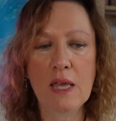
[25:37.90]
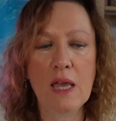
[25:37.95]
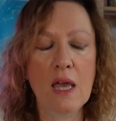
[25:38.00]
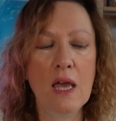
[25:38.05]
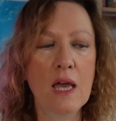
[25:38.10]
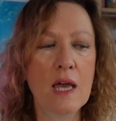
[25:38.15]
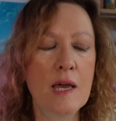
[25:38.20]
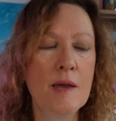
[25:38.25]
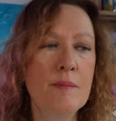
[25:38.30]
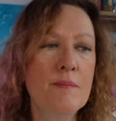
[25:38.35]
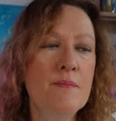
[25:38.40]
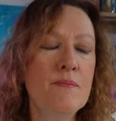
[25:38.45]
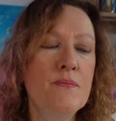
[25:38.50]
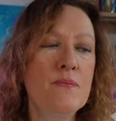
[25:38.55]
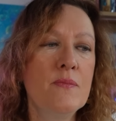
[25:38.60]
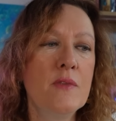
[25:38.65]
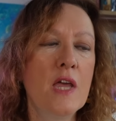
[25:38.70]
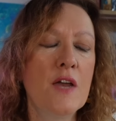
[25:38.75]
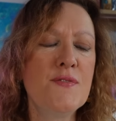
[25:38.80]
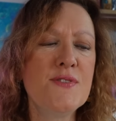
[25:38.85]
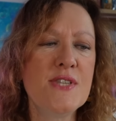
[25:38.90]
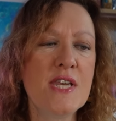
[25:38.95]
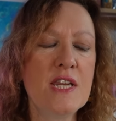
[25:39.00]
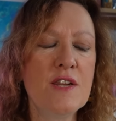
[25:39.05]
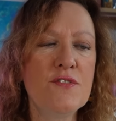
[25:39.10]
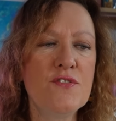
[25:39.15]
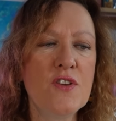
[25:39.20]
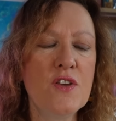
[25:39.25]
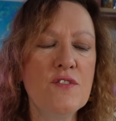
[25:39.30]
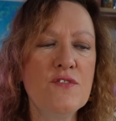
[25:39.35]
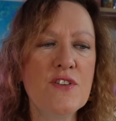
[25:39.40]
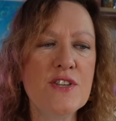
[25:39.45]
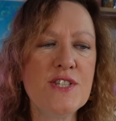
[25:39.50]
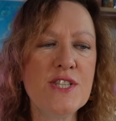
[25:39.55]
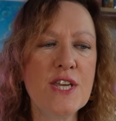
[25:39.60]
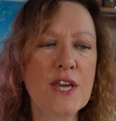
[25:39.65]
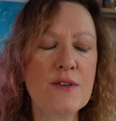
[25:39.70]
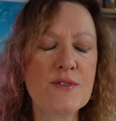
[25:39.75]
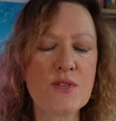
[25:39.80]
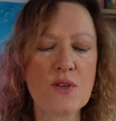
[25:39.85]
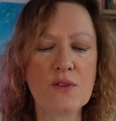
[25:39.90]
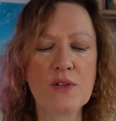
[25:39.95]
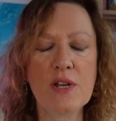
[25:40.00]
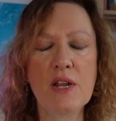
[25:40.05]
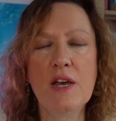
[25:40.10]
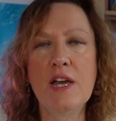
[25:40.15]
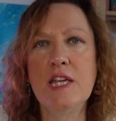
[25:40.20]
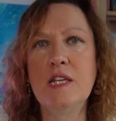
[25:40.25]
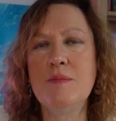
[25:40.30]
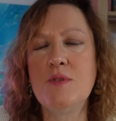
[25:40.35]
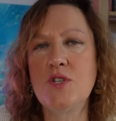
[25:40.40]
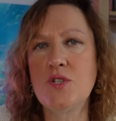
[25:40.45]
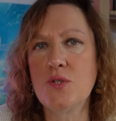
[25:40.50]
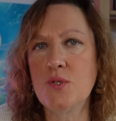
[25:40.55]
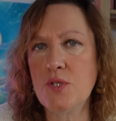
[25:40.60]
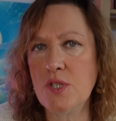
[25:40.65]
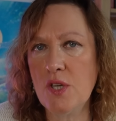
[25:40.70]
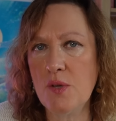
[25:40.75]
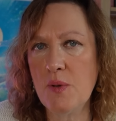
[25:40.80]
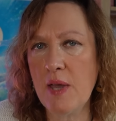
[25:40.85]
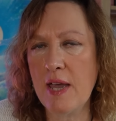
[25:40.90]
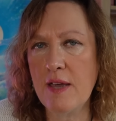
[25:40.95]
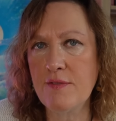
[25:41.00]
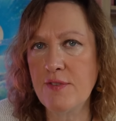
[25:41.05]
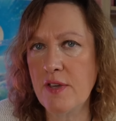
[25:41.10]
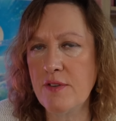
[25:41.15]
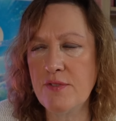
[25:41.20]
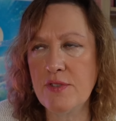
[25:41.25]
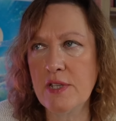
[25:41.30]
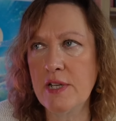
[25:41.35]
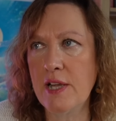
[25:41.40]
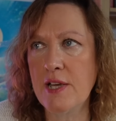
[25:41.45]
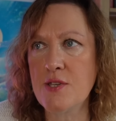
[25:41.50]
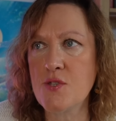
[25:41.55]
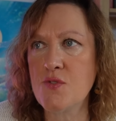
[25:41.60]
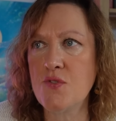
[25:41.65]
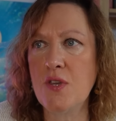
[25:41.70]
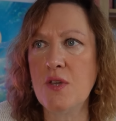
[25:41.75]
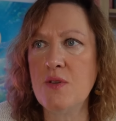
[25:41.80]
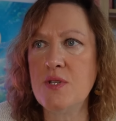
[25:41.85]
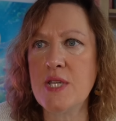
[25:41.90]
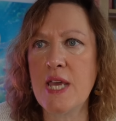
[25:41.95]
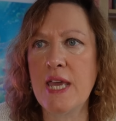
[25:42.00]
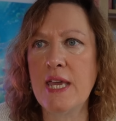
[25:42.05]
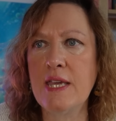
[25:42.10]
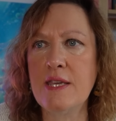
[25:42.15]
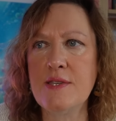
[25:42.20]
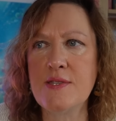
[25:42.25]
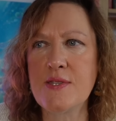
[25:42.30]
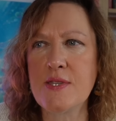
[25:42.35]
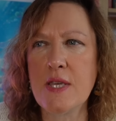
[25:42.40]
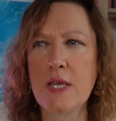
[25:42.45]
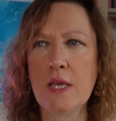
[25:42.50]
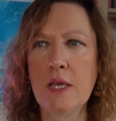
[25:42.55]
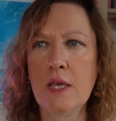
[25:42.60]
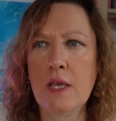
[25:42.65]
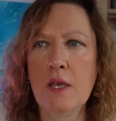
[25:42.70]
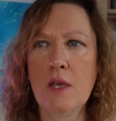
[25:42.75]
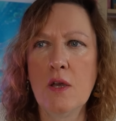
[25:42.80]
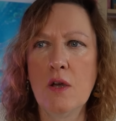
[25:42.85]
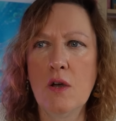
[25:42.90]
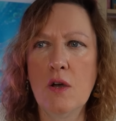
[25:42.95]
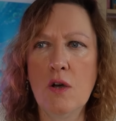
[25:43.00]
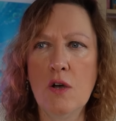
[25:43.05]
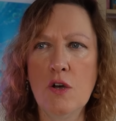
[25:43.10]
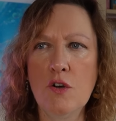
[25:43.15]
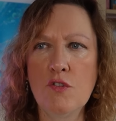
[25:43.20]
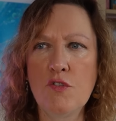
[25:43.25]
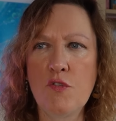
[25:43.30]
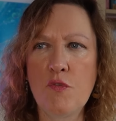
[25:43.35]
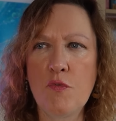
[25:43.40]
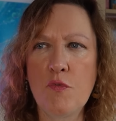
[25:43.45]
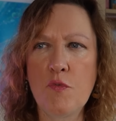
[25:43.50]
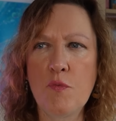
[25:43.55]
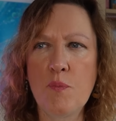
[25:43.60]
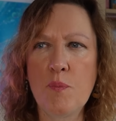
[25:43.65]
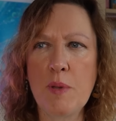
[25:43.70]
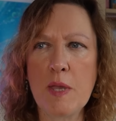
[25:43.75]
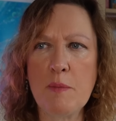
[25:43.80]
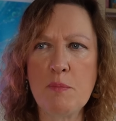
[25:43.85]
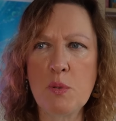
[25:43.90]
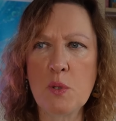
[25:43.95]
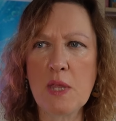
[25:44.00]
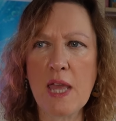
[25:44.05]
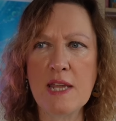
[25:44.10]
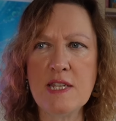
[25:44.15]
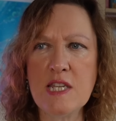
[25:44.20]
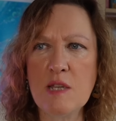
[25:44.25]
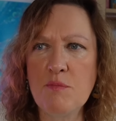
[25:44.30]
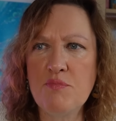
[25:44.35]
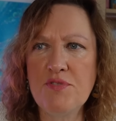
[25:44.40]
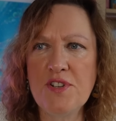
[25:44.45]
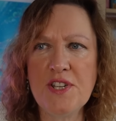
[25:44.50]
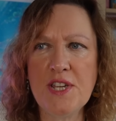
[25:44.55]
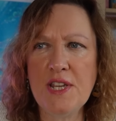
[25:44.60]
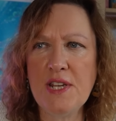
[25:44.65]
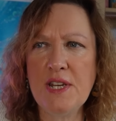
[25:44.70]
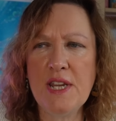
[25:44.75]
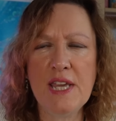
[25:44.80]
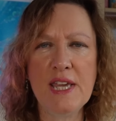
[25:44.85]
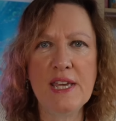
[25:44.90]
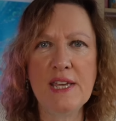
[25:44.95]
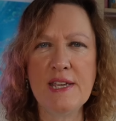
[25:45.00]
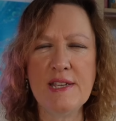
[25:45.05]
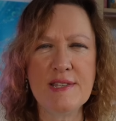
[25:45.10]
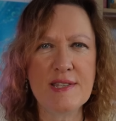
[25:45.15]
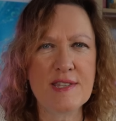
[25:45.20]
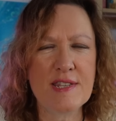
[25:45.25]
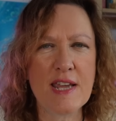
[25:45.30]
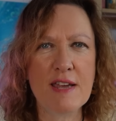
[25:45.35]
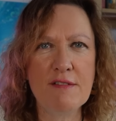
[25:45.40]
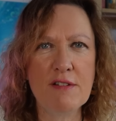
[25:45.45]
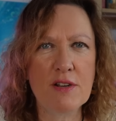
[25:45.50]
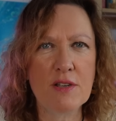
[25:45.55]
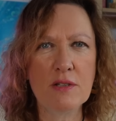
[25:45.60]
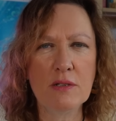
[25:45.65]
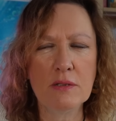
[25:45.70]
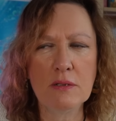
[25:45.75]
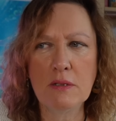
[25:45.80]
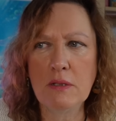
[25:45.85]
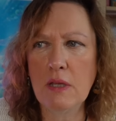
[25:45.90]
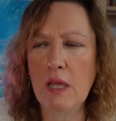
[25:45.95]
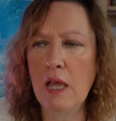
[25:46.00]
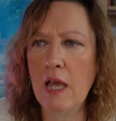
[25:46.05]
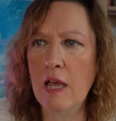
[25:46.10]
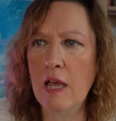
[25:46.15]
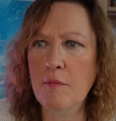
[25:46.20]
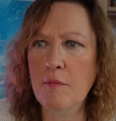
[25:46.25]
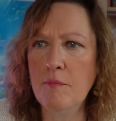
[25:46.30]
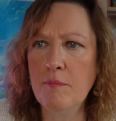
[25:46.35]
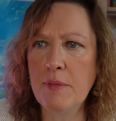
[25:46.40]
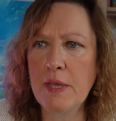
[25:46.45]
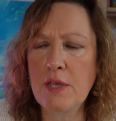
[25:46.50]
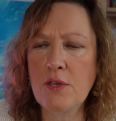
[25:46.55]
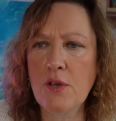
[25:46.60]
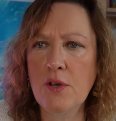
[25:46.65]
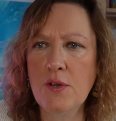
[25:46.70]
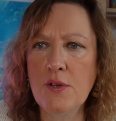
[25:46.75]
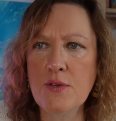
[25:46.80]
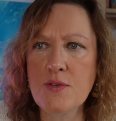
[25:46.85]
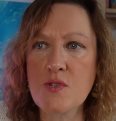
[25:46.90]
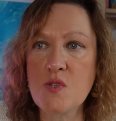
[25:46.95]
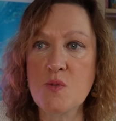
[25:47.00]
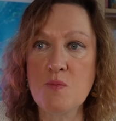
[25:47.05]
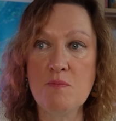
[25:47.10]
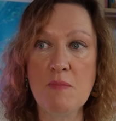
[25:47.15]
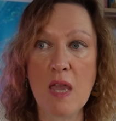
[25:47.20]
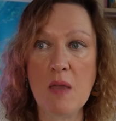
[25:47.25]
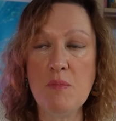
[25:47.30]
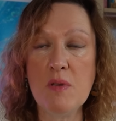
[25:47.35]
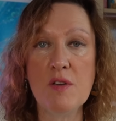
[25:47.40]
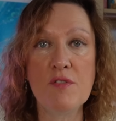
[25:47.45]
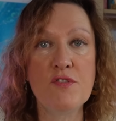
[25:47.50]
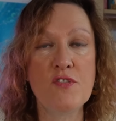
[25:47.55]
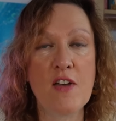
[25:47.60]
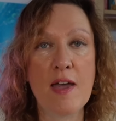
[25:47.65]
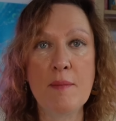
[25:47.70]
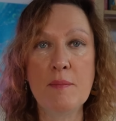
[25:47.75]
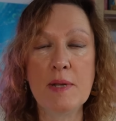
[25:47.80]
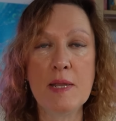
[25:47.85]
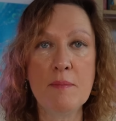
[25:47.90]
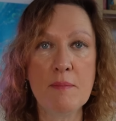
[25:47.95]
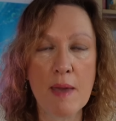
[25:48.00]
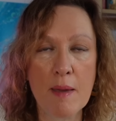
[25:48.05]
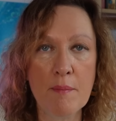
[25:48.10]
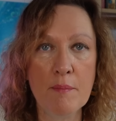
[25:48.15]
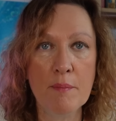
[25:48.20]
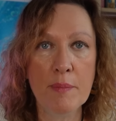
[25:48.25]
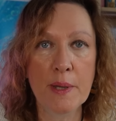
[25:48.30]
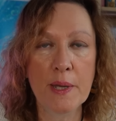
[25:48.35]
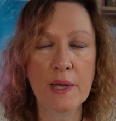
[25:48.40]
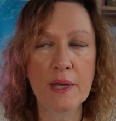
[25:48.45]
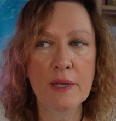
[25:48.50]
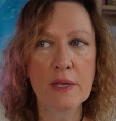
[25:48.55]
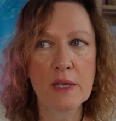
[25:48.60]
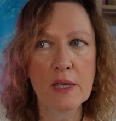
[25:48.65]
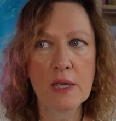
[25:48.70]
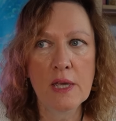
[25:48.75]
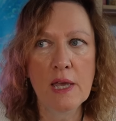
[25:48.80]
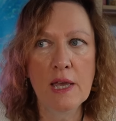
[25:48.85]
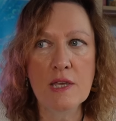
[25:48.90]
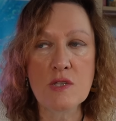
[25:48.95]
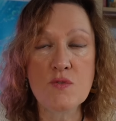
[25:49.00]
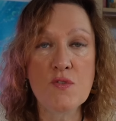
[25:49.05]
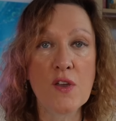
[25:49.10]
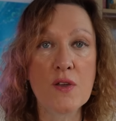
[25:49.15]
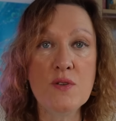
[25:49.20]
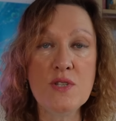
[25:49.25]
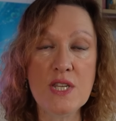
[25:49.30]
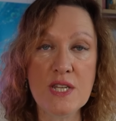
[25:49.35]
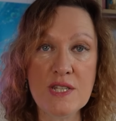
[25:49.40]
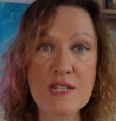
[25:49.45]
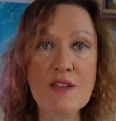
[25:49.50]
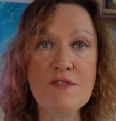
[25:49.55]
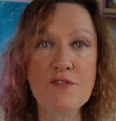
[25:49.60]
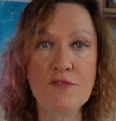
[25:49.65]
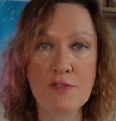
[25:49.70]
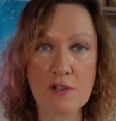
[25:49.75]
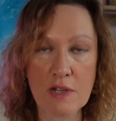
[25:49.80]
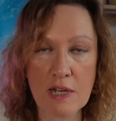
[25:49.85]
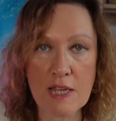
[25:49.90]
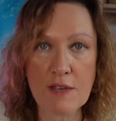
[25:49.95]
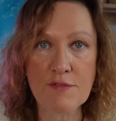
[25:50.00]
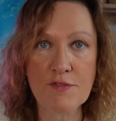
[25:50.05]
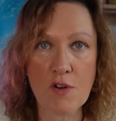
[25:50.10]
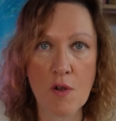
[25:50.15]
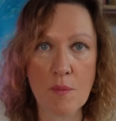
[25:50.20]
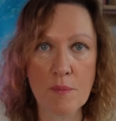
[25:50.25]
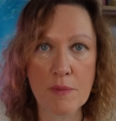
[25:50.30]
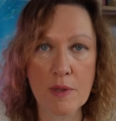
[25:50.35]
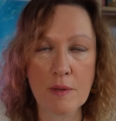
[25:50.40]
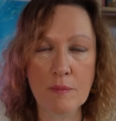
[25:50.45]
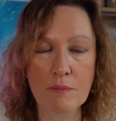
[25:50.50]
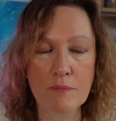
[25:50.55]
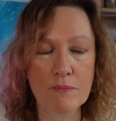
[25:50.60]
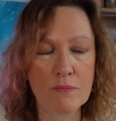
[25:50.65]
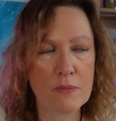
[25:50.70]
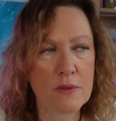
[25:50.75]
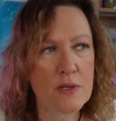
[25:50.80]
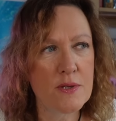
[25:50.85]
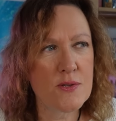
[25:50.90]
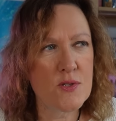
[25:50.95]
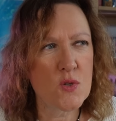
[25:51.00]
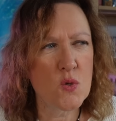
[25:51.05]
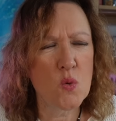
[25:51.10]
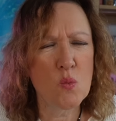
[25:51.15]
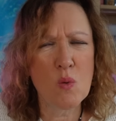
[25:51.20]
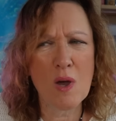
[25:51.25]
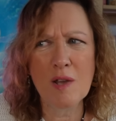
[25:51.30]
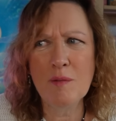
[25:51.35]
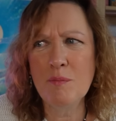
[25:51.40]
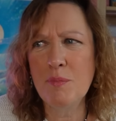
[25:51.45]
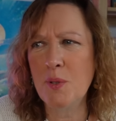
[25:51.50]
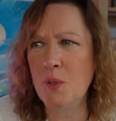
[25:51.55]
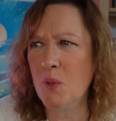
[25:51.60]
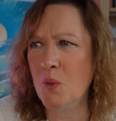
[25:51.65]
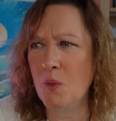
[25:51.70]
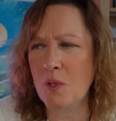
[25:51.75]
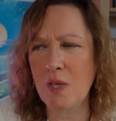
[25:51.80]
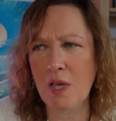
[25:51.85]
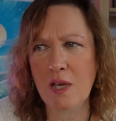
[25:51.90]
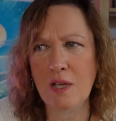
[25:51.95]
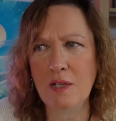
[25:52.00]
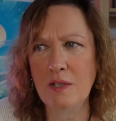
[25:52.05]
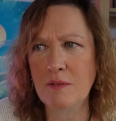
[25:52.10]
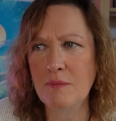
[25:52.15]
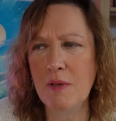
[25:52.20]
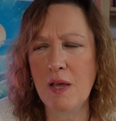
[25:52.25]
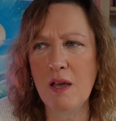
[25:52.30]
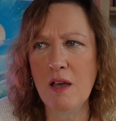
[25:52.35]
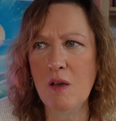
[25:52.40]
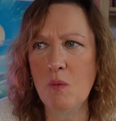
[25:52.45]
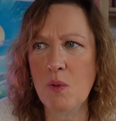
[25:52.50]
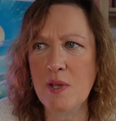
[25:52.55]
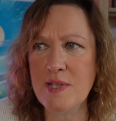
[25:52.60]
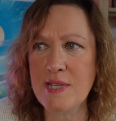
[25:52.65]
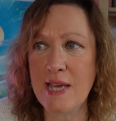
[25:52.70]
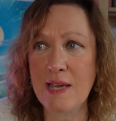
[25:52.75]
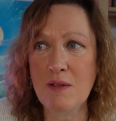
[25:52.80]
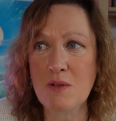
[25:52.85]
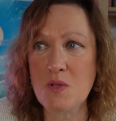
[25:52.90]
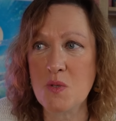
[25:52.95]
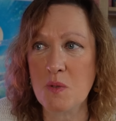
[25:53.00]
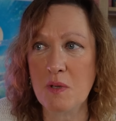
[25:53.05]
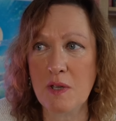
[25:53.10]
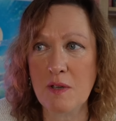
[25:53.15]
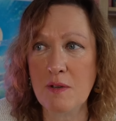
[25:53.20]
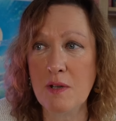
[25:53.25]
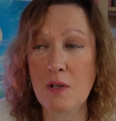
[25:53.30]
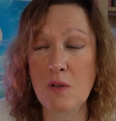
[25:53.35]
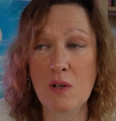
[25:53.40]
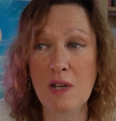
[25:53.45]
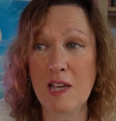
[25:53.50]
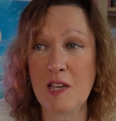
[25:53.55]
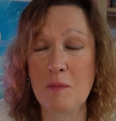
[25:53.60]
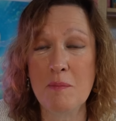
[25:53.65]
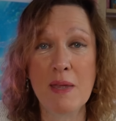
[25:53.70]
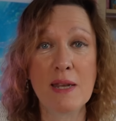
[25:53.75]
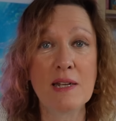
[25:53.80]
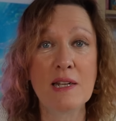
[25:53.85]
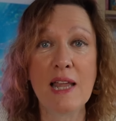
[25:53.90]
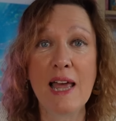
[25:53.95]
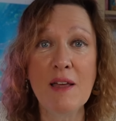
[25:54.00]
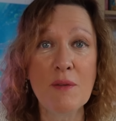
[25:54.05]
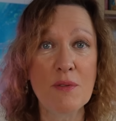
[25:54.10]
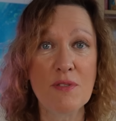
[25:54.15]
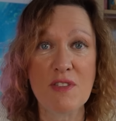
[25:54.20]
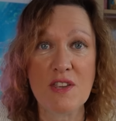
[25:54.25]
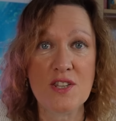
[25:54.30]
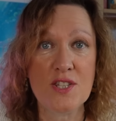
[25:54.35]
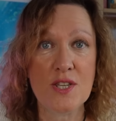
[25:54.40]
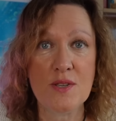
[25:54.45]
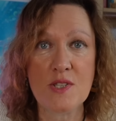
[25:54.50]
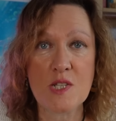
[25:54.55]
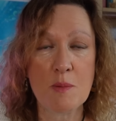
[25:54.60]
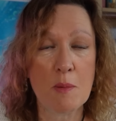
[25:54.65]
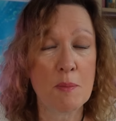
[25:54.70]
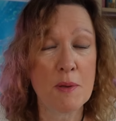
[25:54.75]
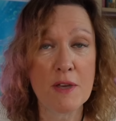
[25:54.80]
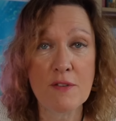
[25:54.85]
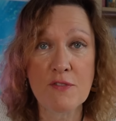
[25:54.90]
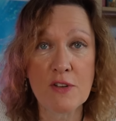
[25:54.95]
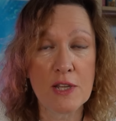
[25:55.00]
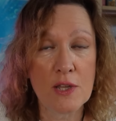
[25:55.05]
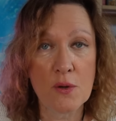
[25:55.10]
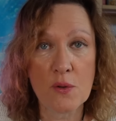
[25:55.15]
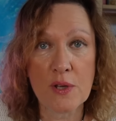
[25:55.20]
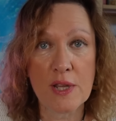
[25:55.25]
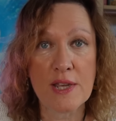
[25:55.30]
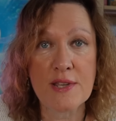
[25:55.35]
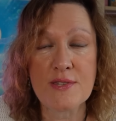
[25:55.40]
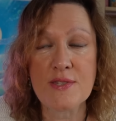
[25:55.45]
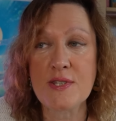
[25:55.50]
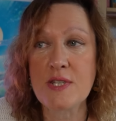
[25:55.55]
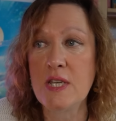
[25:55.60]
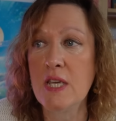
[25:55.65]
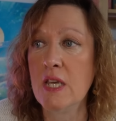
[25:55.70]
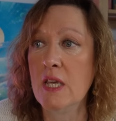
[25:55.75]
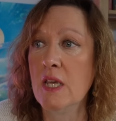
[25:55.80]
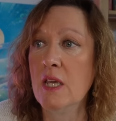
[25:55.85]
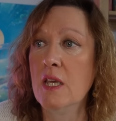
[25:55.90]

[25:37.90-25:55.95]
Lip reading: I've seen a few videos online, I'm sure you have over the last few days, of people getting pretty near hysterical because maybe a family member has voted differently from them. I saw one poor girl, my heart went out to her. It looked like a mental health issue, to be perfectly honest.